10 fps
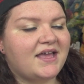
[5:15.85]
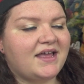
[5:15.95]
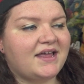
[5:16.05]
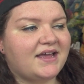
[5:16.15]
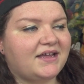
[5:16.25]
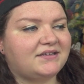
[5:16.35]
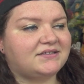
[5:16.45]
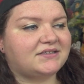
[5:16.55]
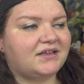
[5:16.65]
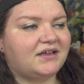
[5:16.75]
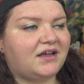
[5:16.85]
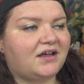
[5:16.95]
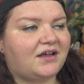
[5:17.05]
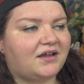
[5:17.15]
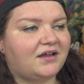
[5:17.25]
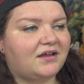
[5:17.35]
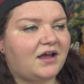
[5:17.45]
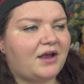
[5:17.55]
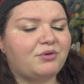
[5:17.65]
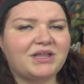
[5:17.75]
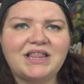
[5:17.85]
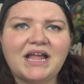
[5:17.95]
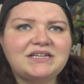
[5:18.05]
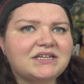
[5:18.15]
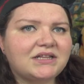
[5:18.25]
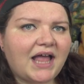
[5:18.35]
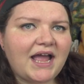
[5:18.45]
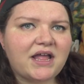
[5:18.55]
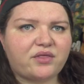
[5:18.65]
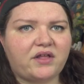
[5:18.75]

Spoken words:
And I really liked Goliath.